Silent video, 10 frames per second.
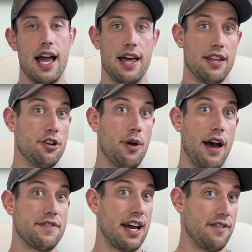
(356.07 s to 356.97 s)
And then you
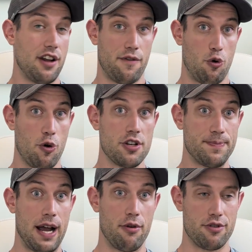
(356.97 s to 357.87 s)
have to have enough
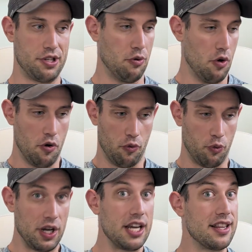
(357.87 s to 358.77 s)
horsepower to
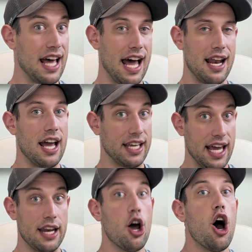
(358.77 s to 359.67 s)
read that,
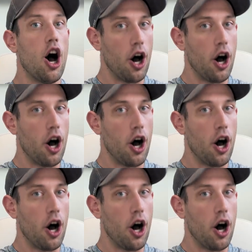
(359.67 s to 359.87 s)
again,